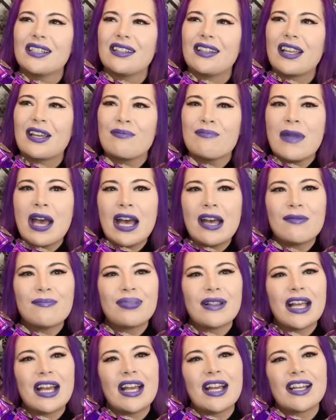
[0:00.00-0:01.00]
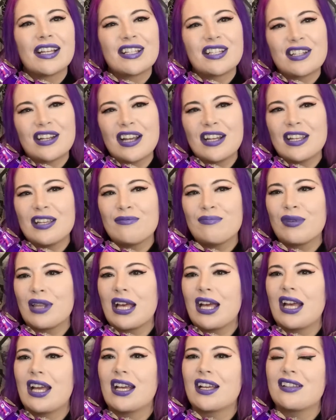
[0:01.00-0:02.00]
like matte black, shiny
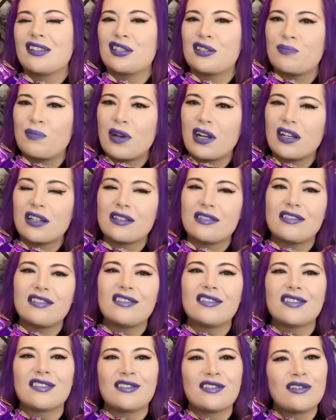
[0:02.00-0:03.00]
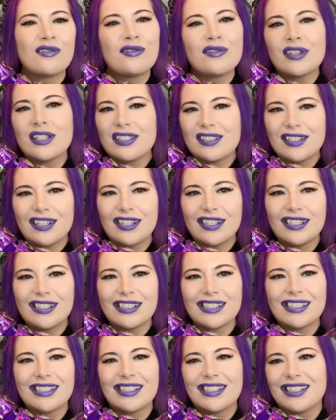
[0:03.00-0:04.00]
black, sparkle, glow in the dark.
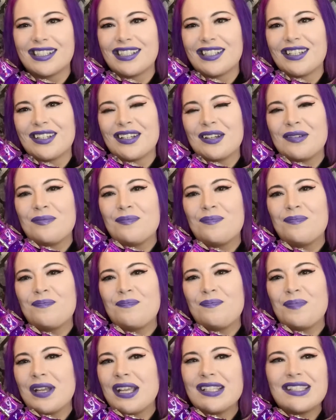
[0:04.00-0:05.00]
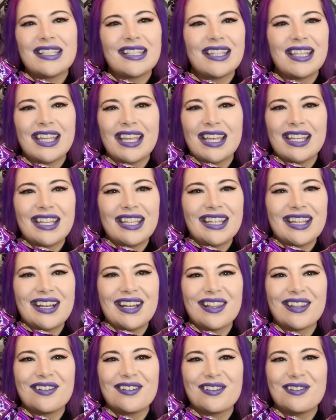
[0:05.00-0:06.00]
Basically any
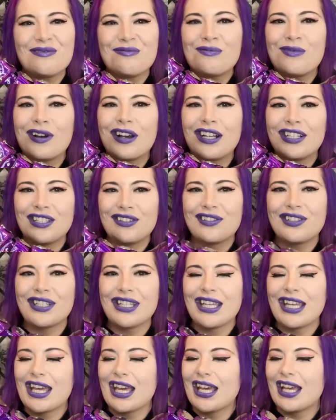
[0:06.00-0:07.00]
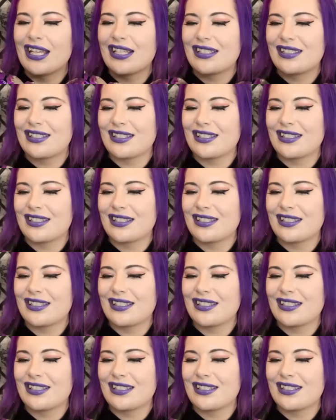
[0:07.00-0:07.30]
color you want, you can get.